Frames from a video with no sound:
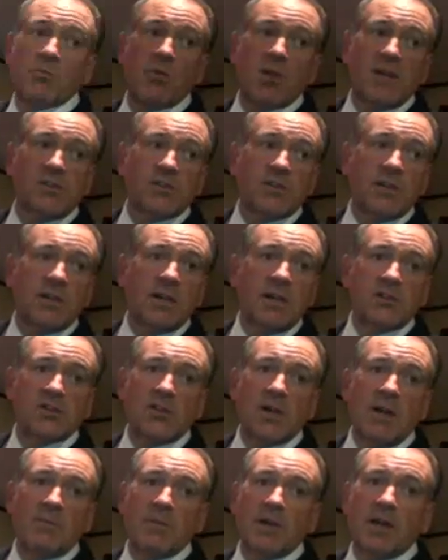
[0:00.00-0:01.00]
president.
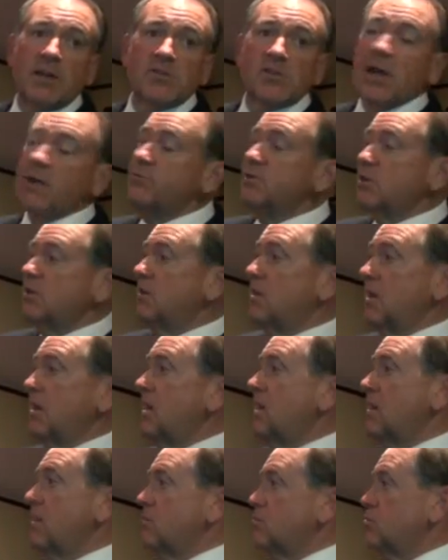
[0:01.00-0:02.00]
It's not because I was on an
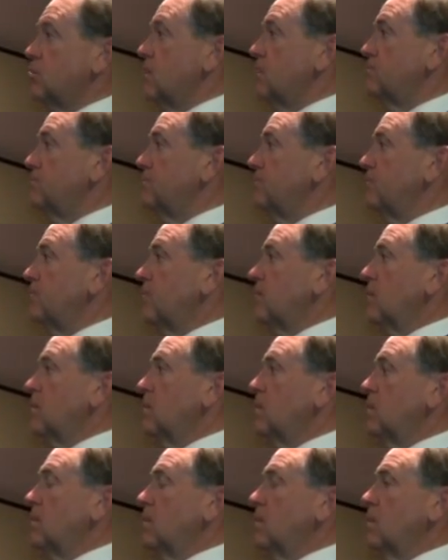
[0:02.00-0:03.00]
ego trip.
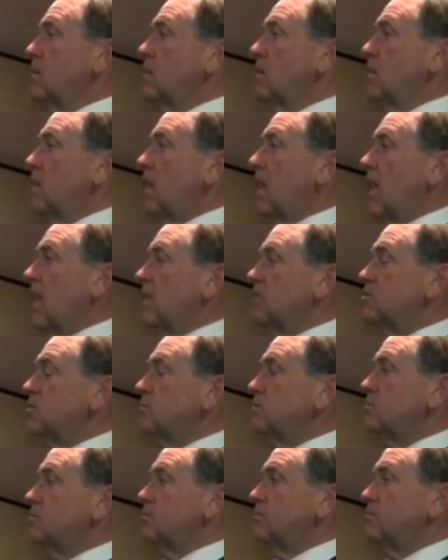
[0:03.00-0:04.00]
I had
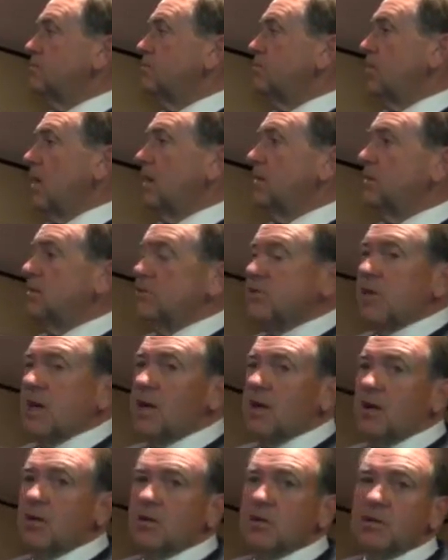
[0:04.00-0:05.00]
some pundits
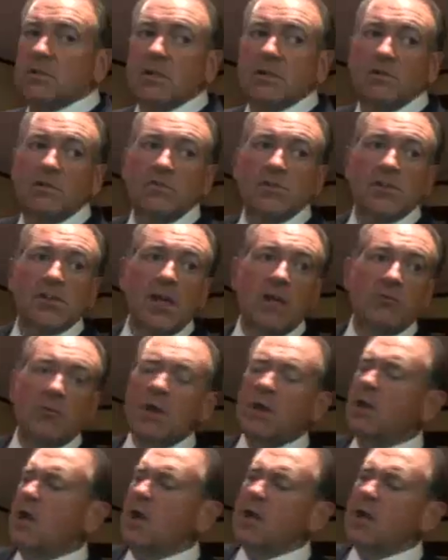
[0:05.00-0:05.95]
I heard who said, well,